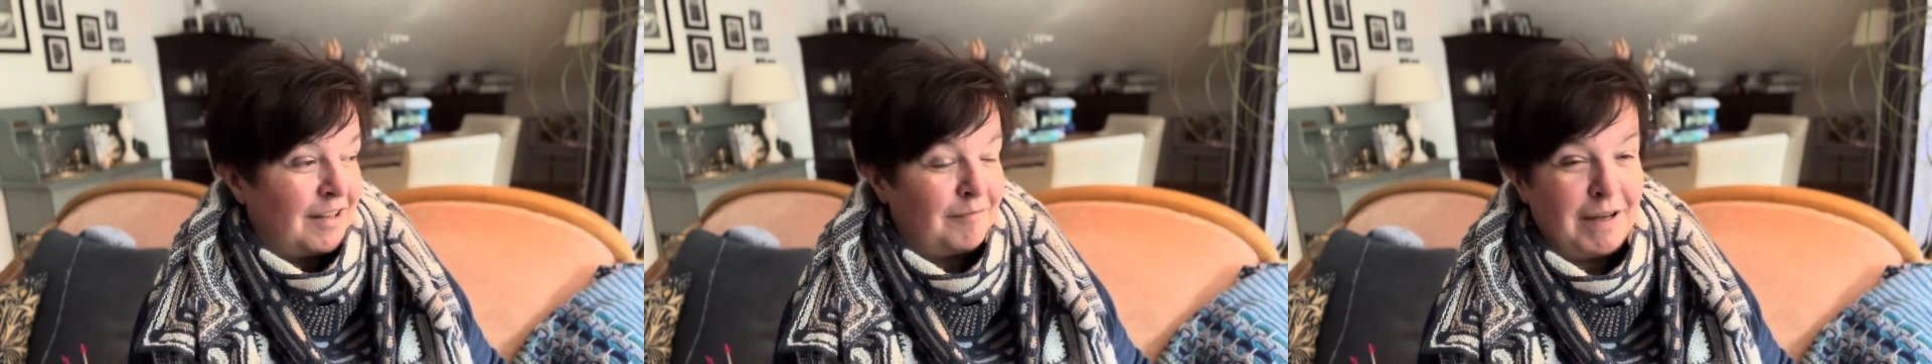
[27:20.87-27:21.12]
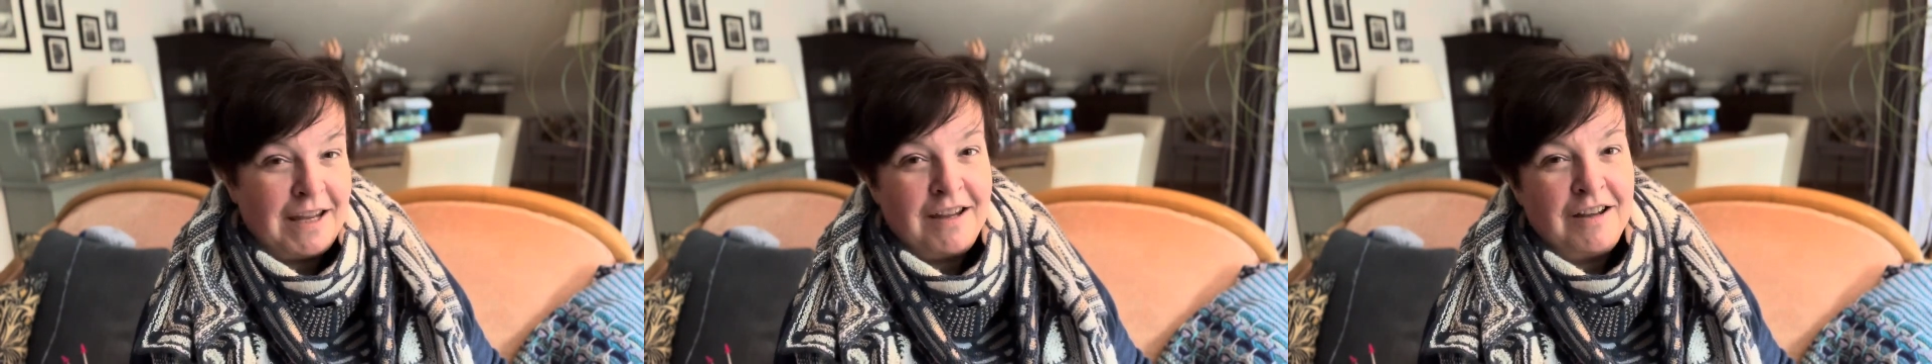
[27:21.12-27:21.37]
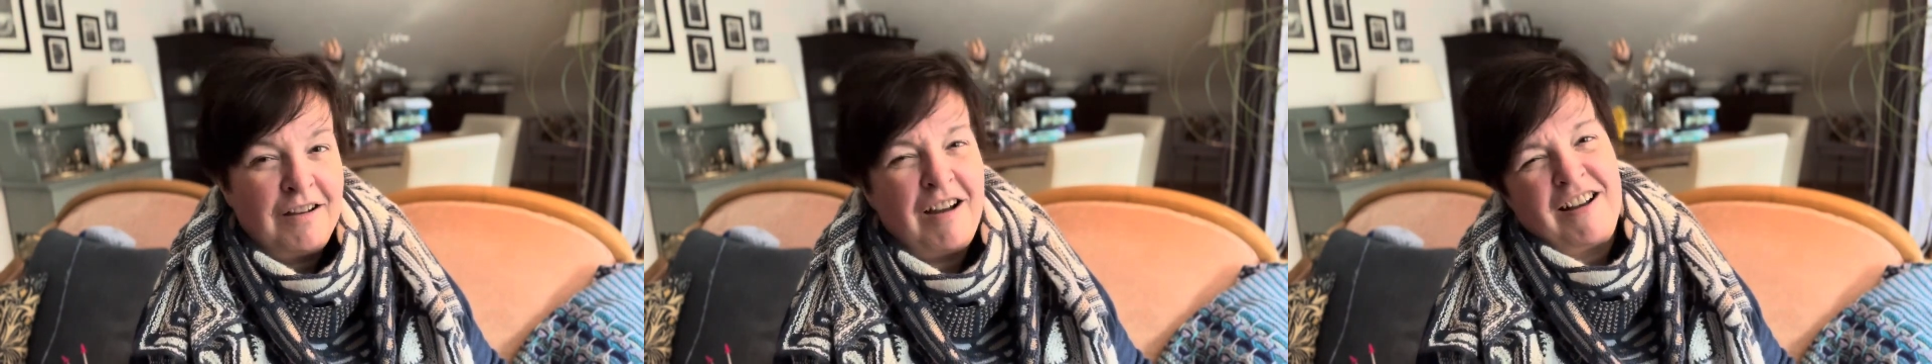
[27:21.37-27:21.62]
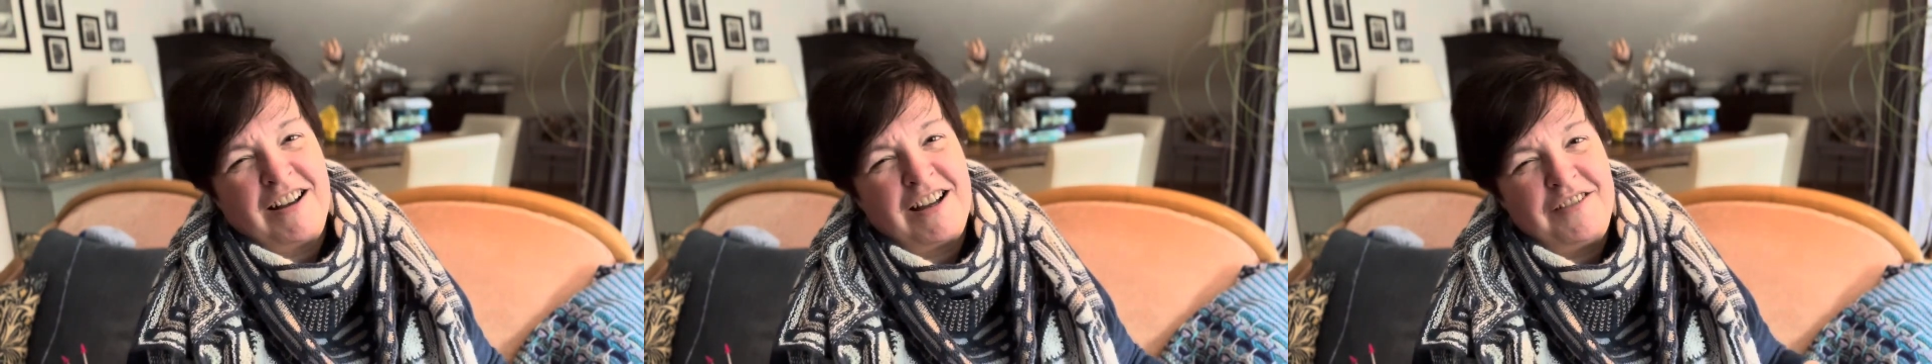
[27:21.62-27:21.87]
me,
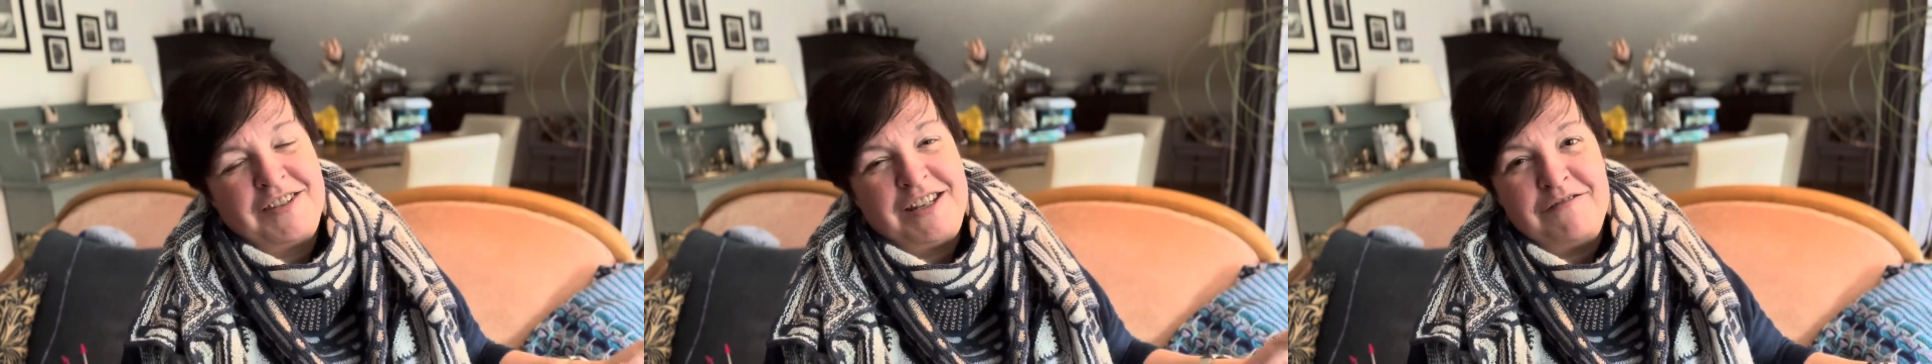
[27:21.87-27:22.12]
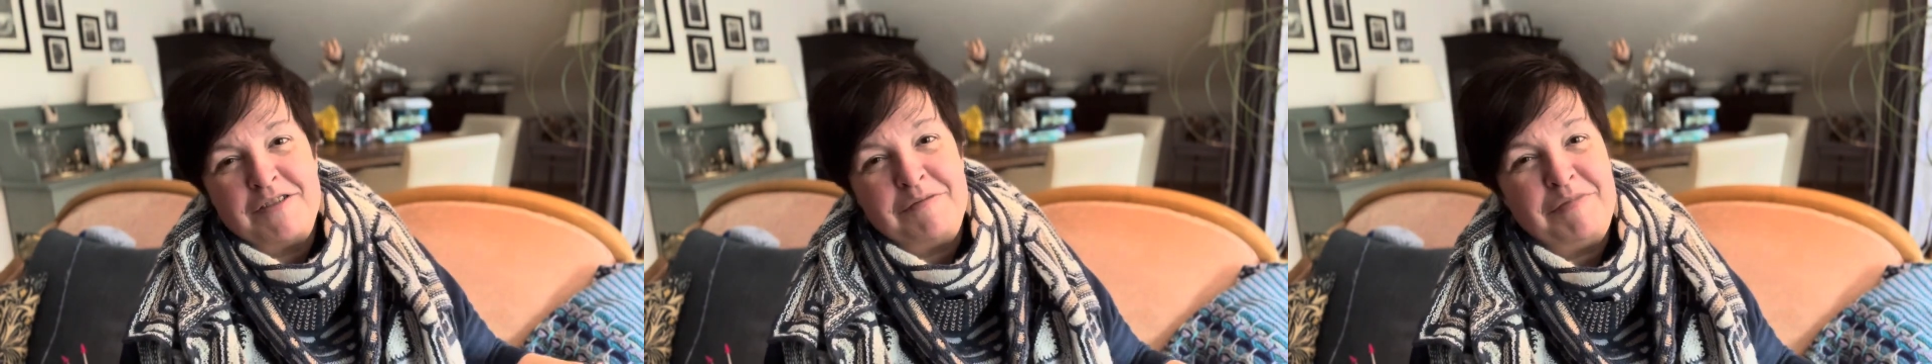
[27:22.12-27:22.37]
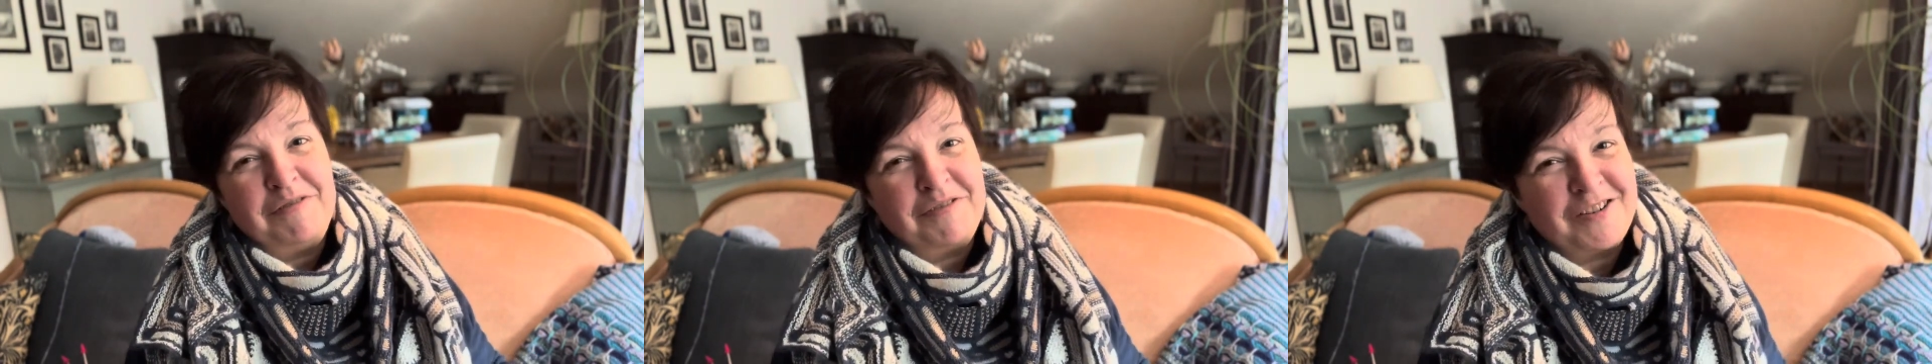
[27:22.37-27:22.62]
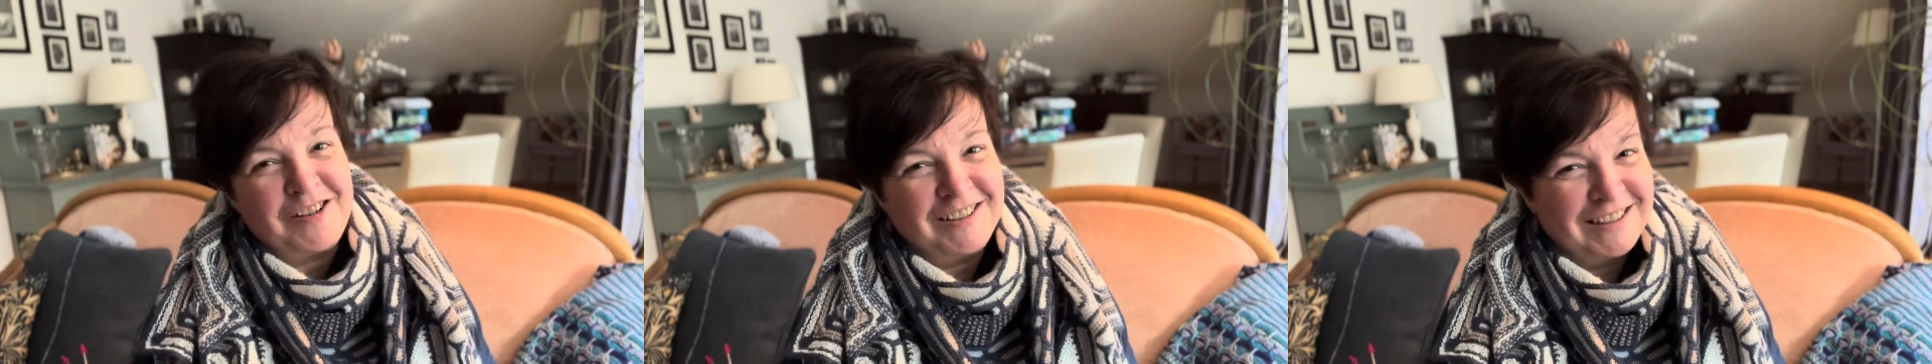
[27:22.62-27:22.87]
oh, I've seen that
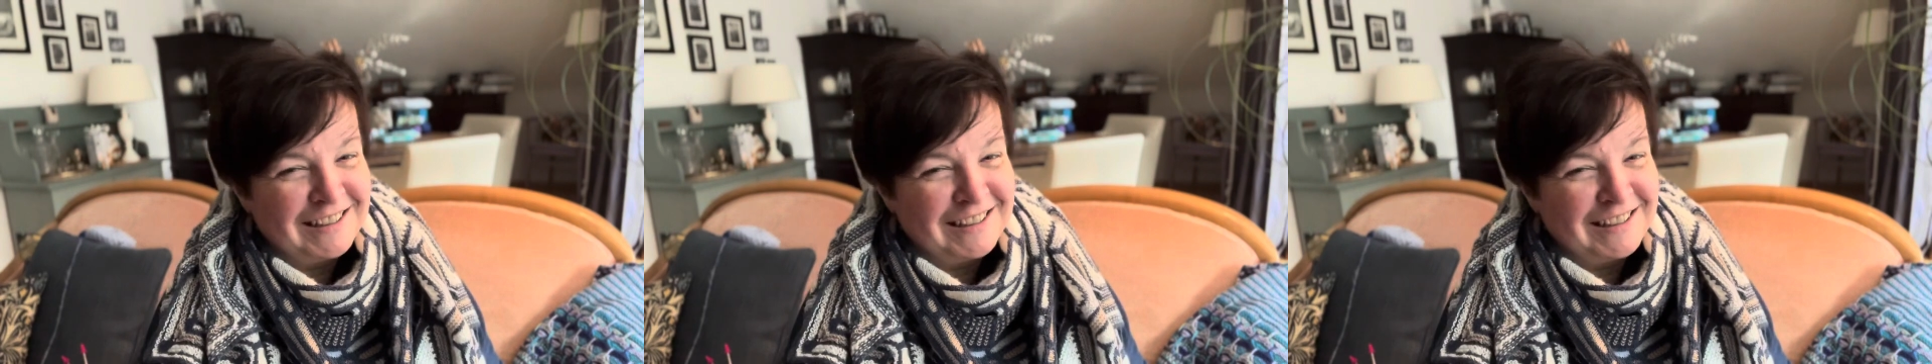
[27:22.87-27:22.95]
before.